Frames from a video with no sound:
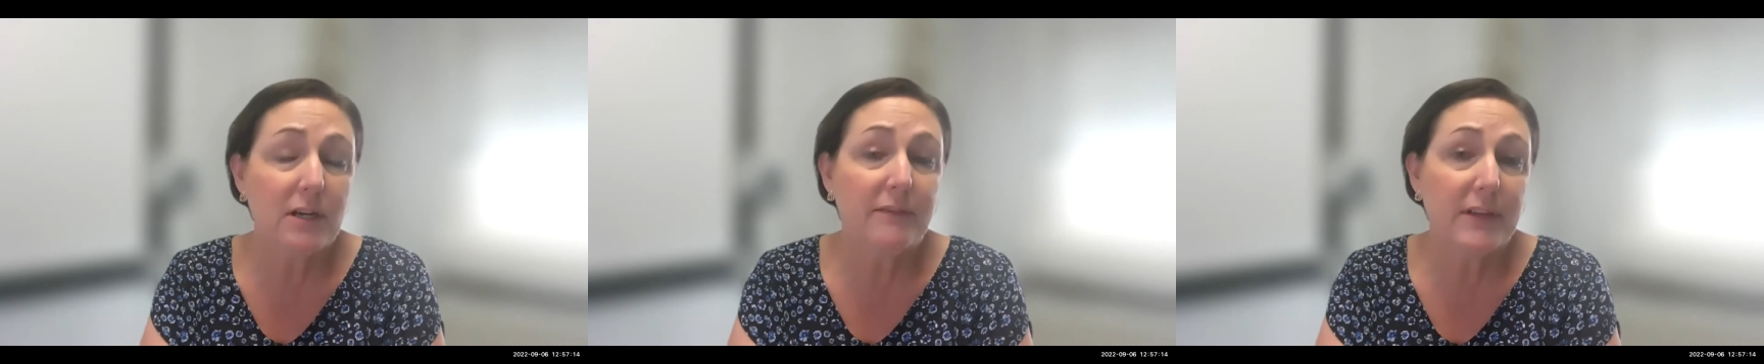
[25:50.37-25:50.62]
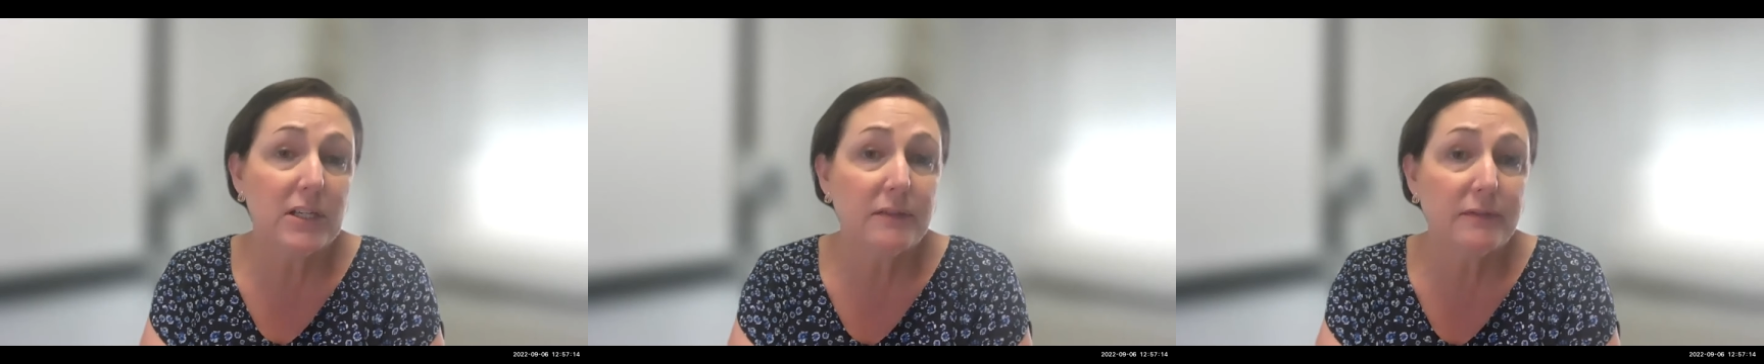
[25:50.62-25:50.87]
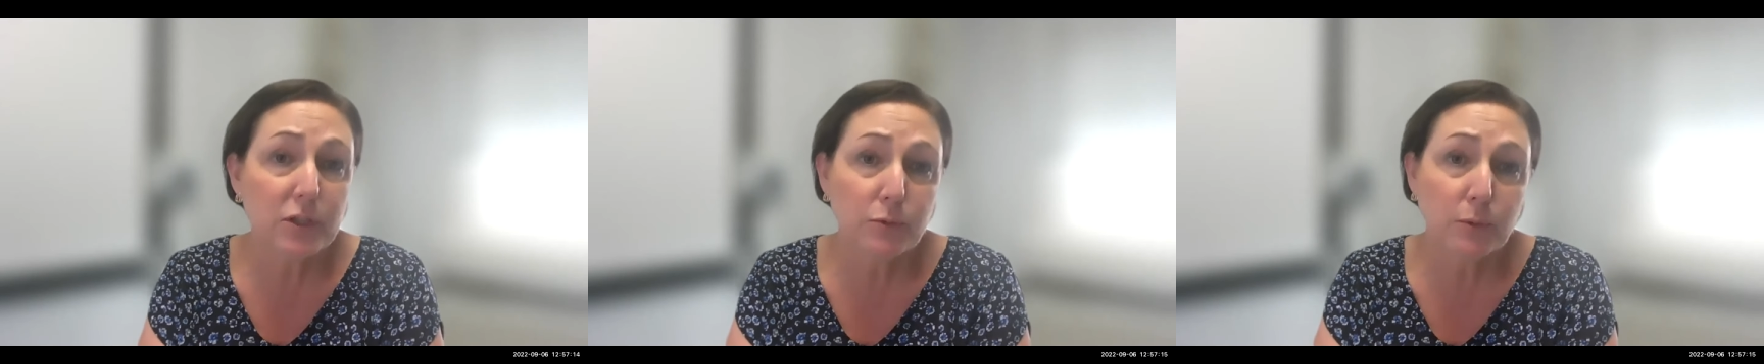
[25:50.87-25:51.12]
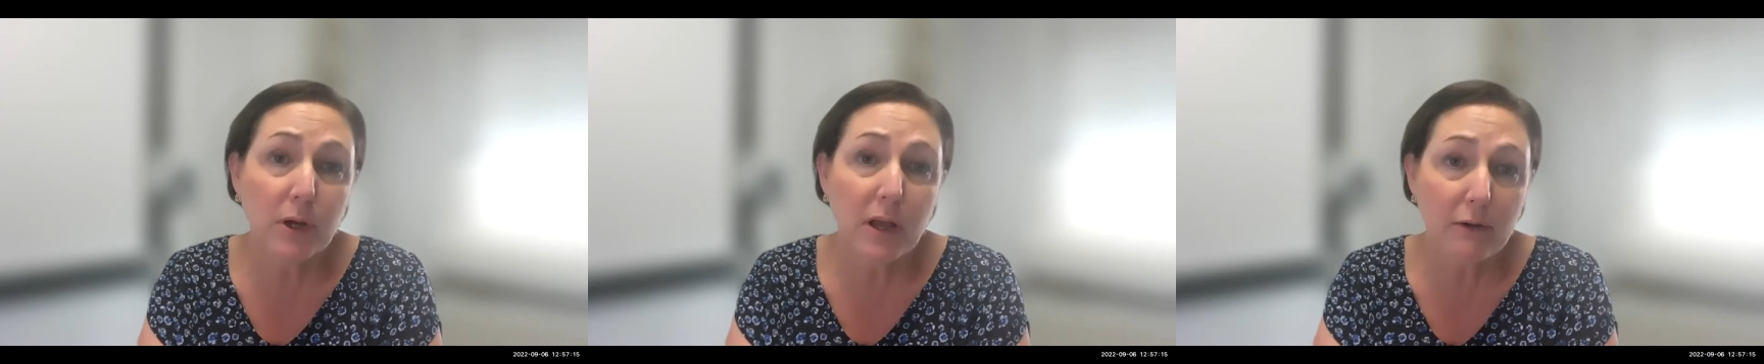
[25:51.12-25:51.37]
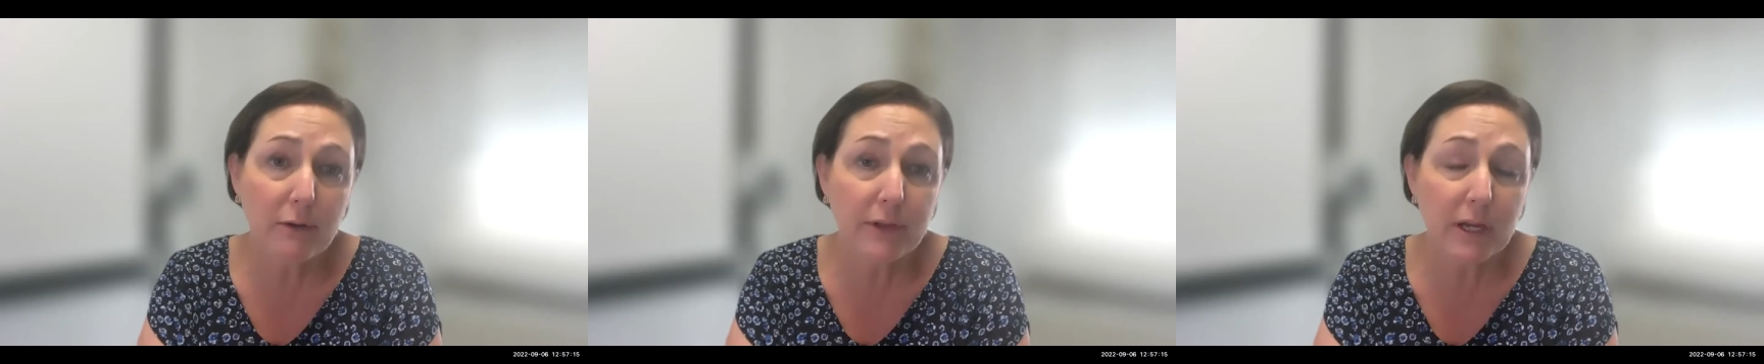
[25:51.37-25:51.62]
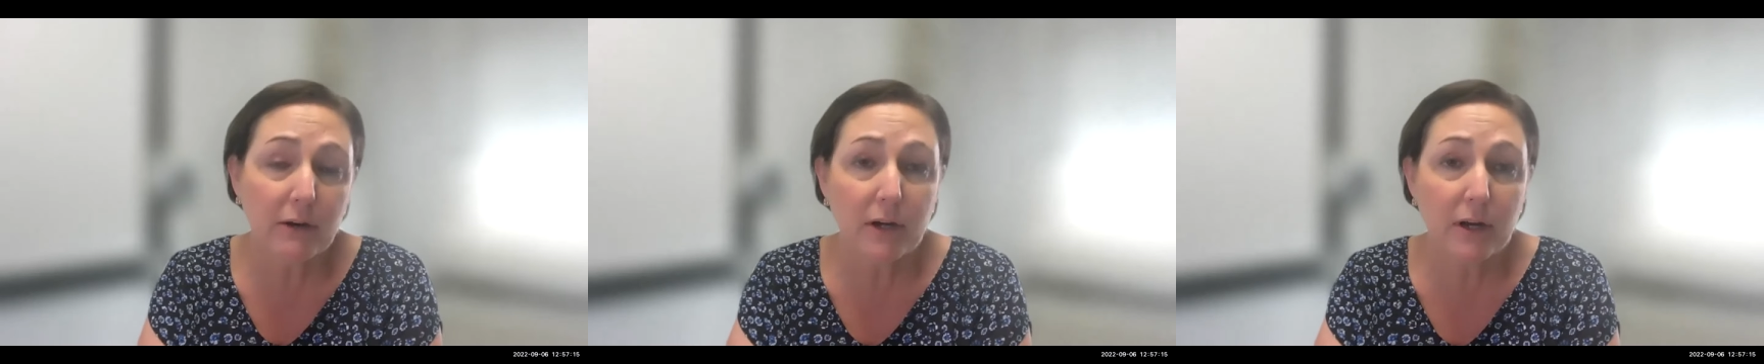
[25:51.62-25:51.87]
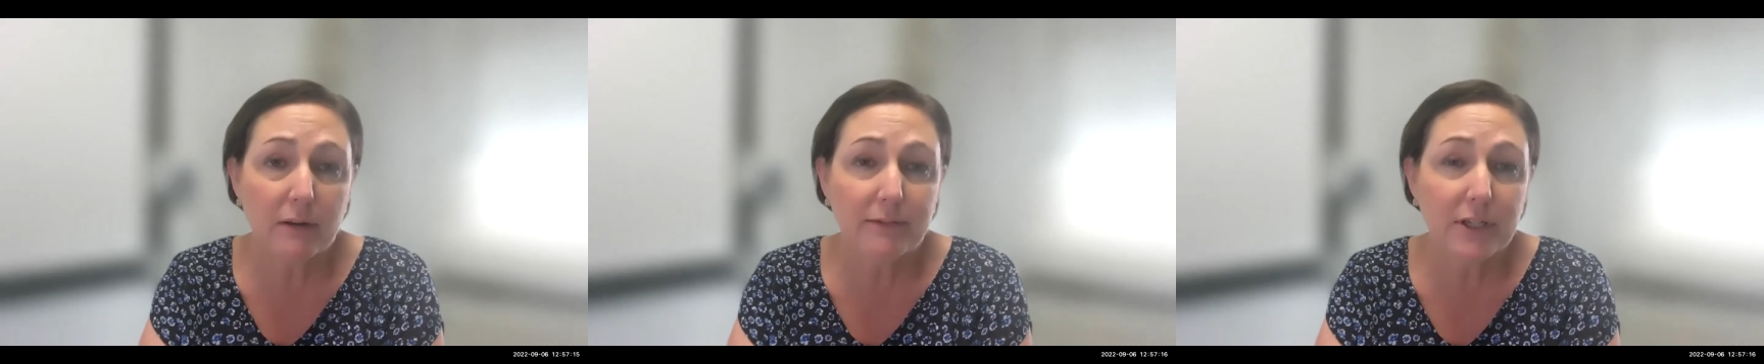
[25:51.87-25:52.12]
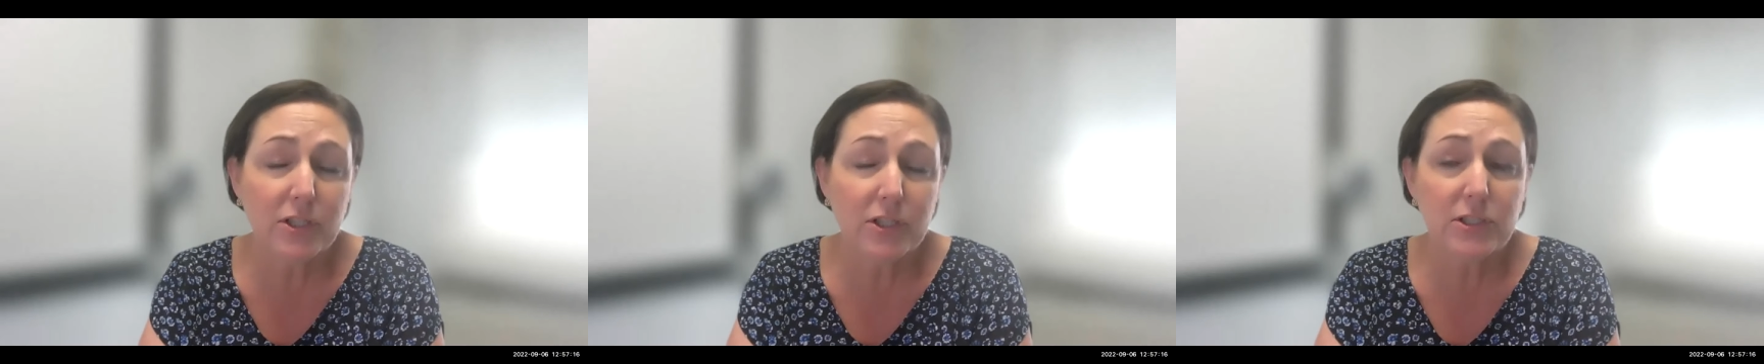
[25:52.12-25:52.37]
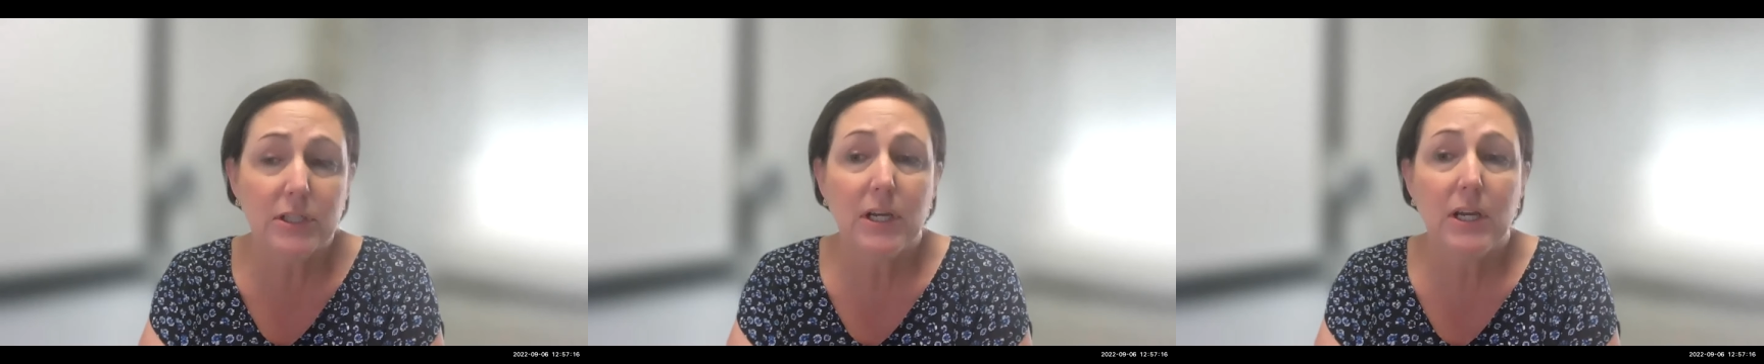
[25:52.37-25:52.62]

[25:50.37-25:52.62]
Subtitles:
of individual healthcare coverage.